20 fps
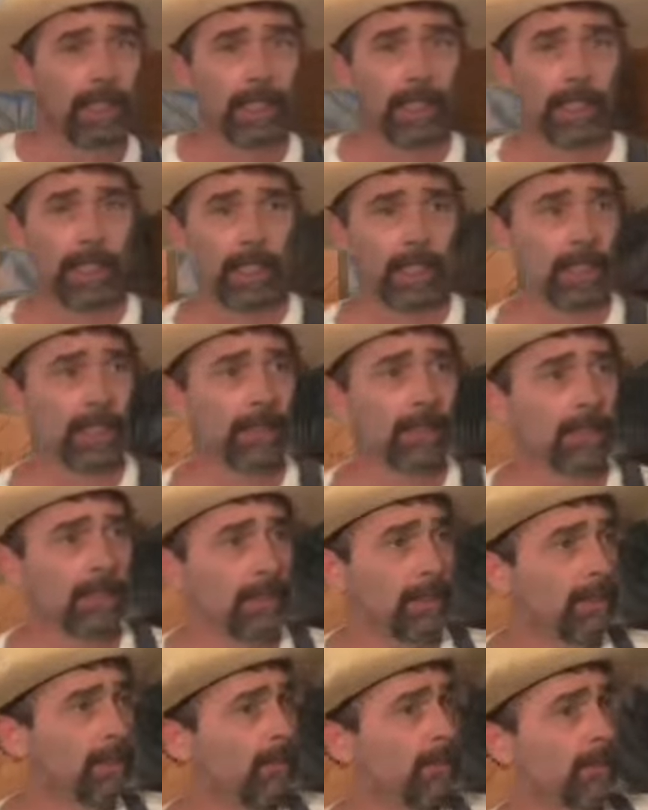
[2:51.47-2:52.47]
And
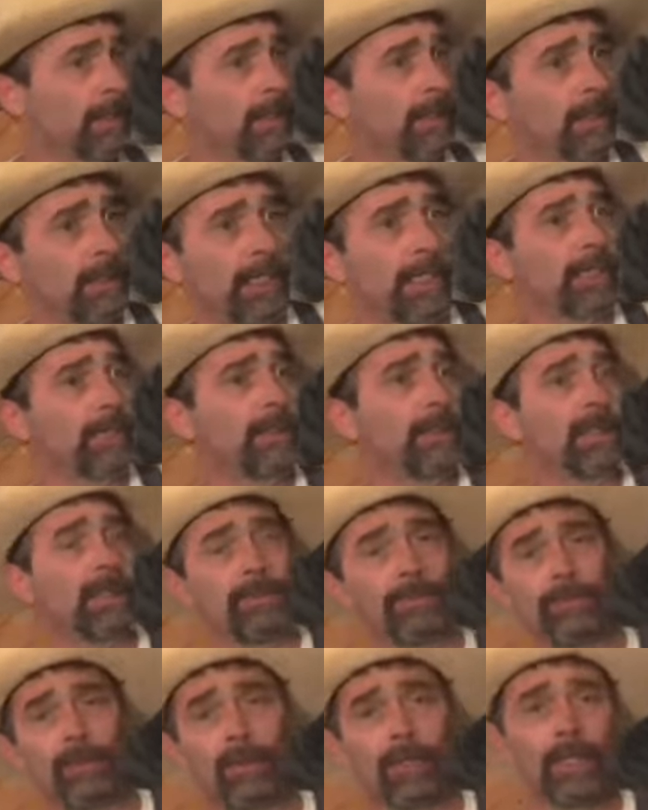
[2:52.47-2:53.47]
in the
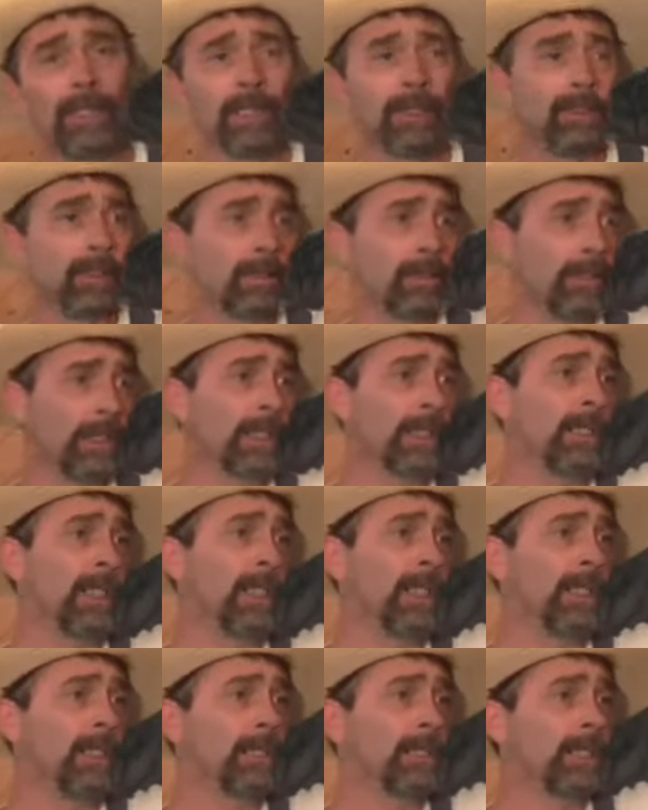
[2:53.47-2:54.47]
1940s or
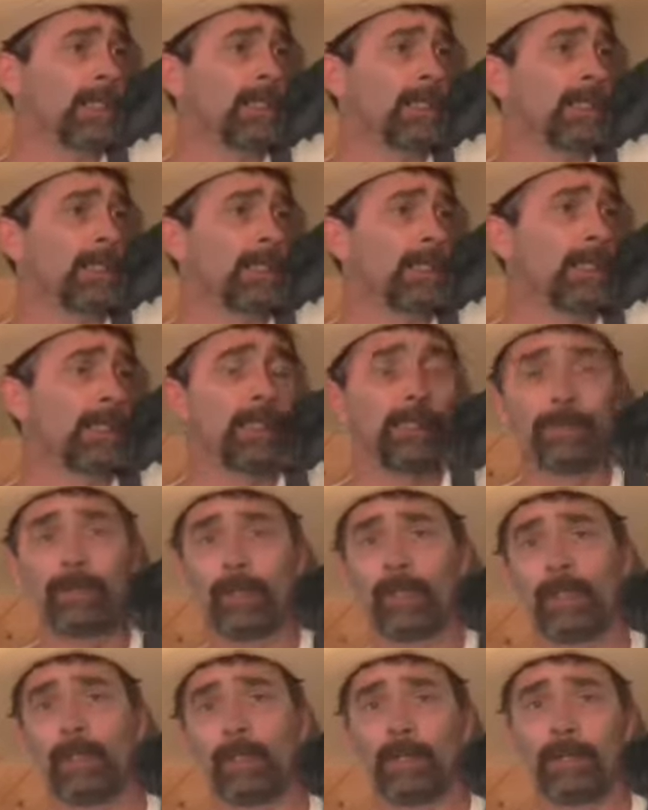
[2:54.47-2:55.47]
whatnot,
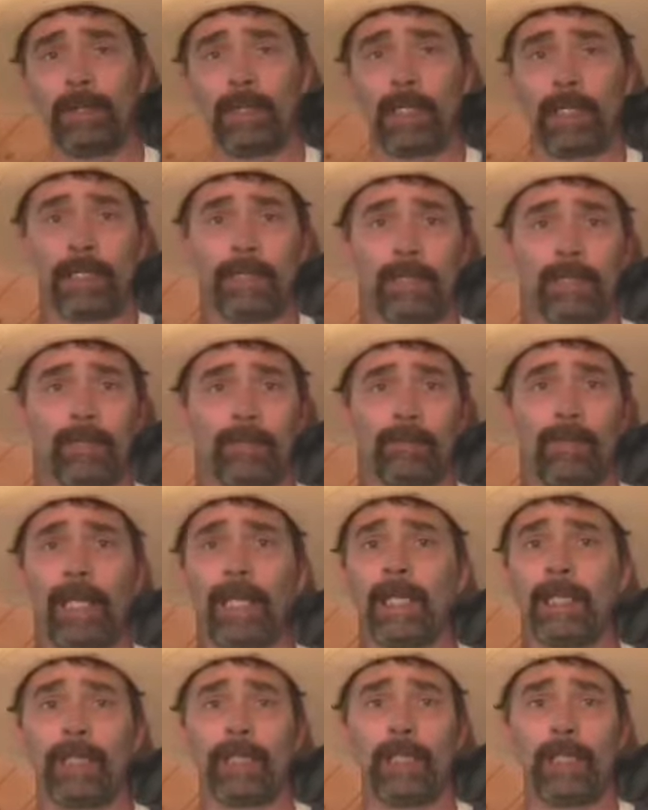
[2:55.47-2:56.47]
Israel is
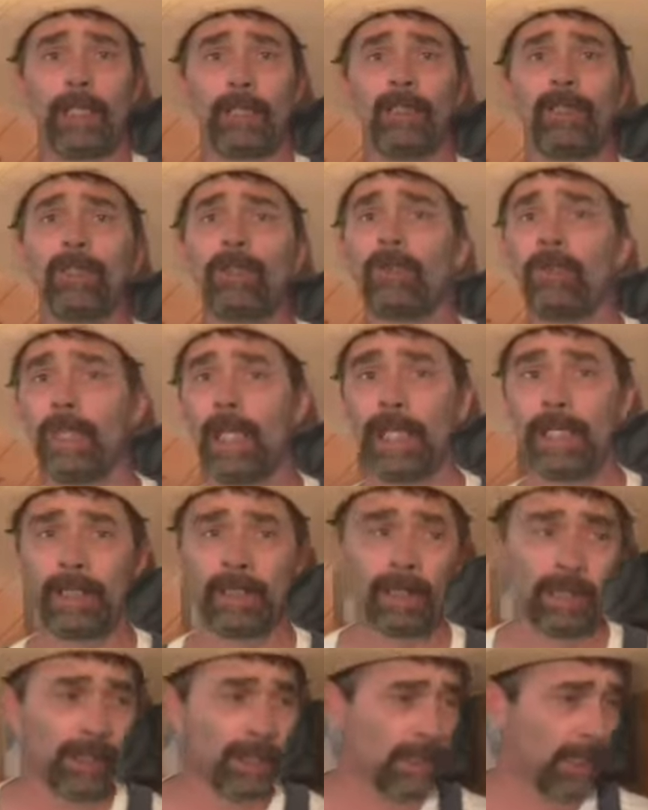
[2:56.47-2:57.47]
made a new
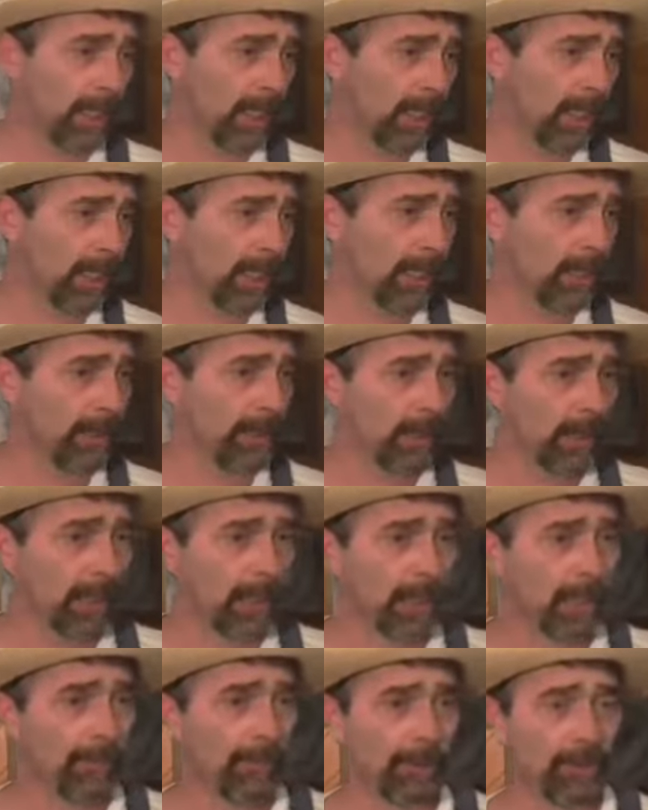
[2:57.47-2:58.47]
nation. And
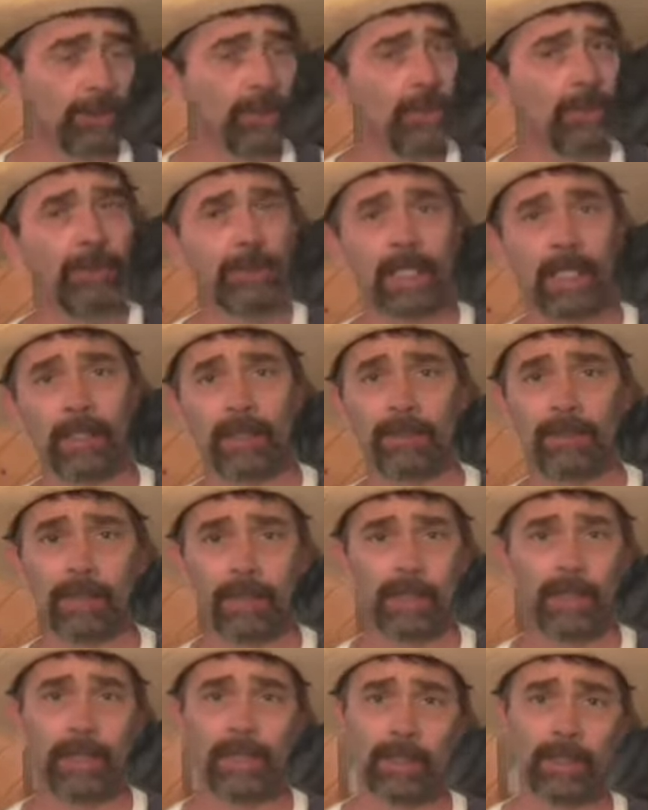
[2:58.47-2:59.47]
for
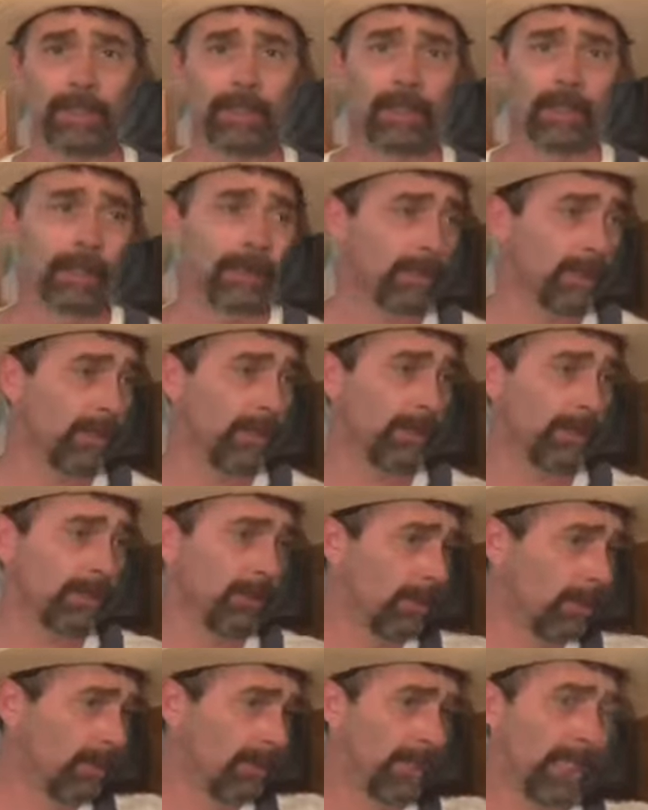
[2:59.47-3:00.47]
2,000 years, there's no